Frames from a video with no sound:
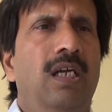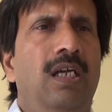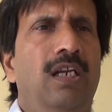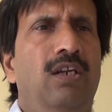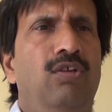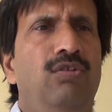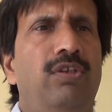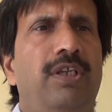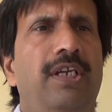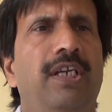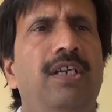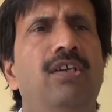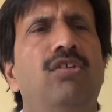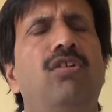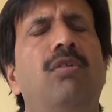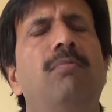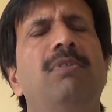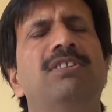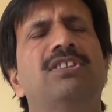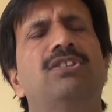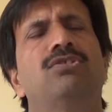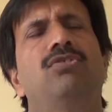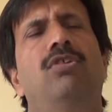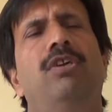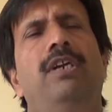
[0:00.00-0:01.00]
Now the
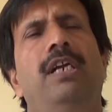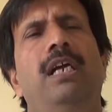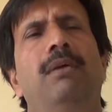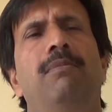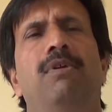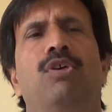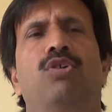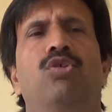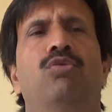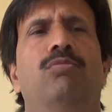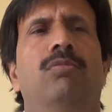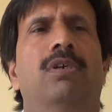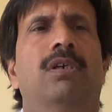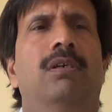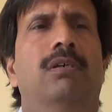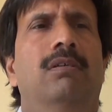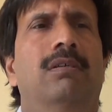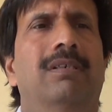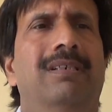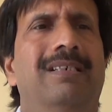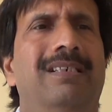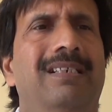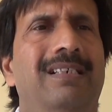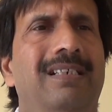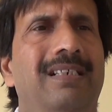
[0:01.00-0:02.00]
intramuscular hematoma
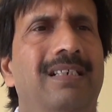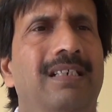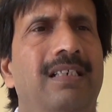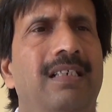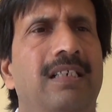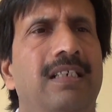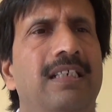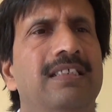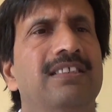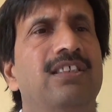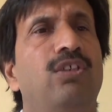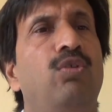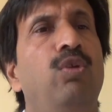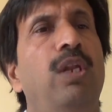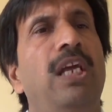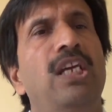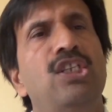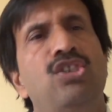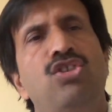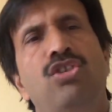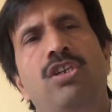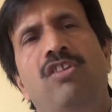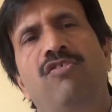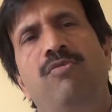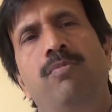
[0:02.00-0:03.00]
is a
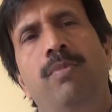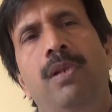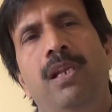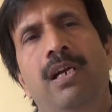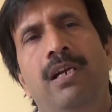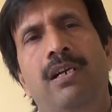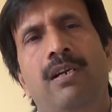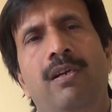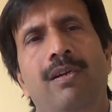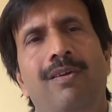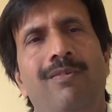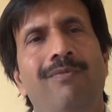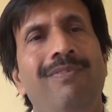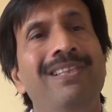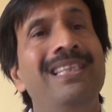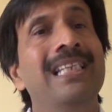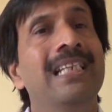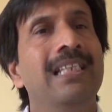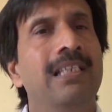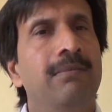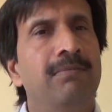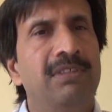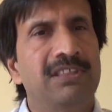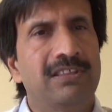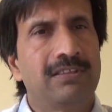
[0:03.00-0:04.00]
collection of blood within
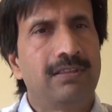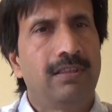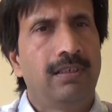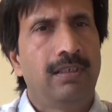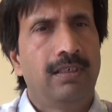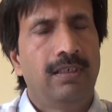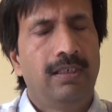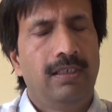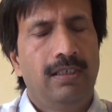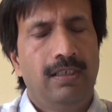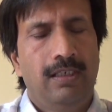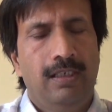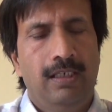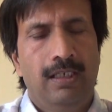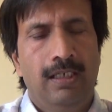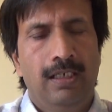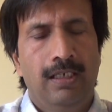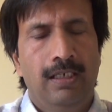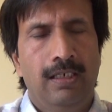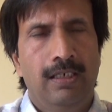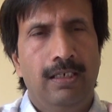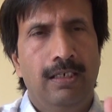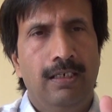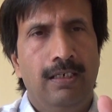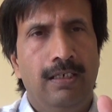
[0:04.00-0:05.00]
the muscle
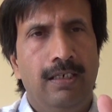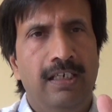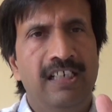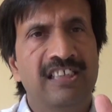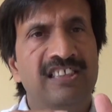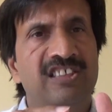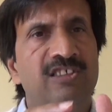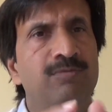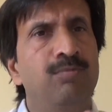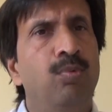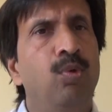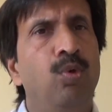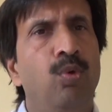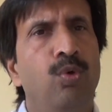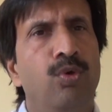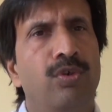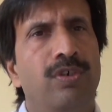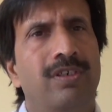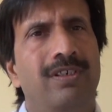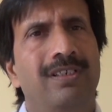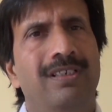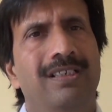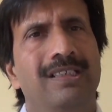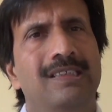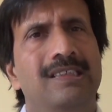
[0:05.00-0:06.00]
and in sport
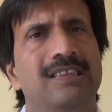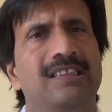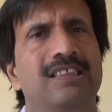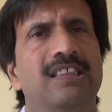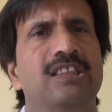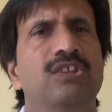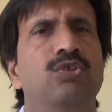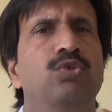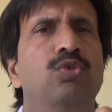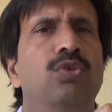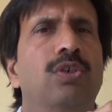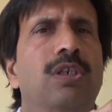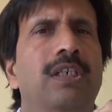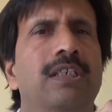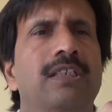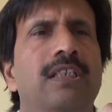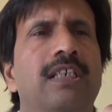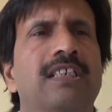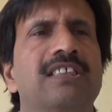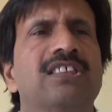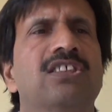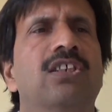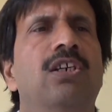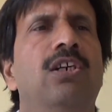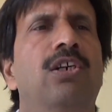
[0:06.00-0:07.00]
this is usually the
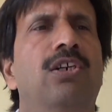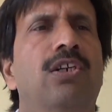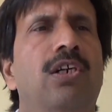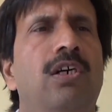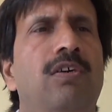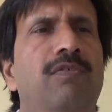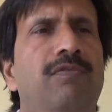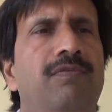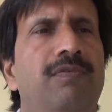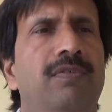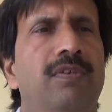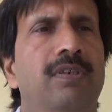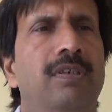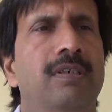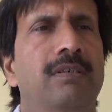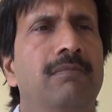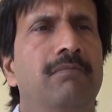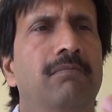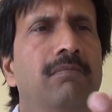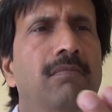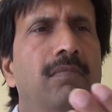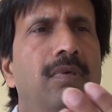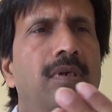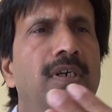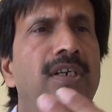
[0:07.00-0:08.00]
result of
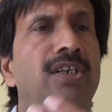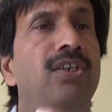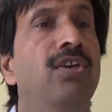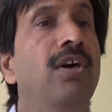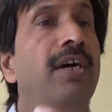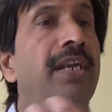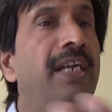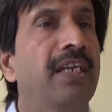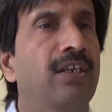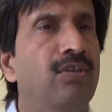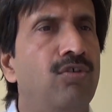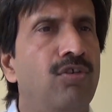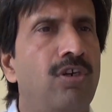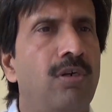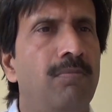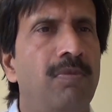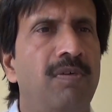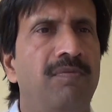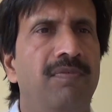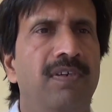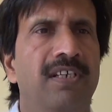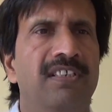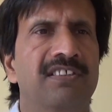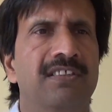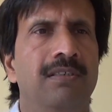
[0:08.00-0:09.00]
a direct trauma,
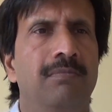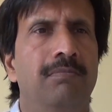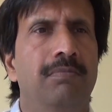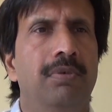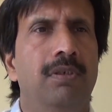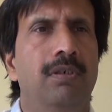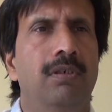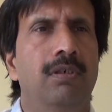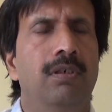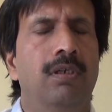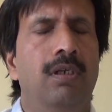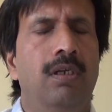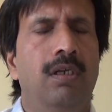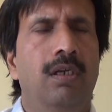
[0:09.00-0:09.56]
for example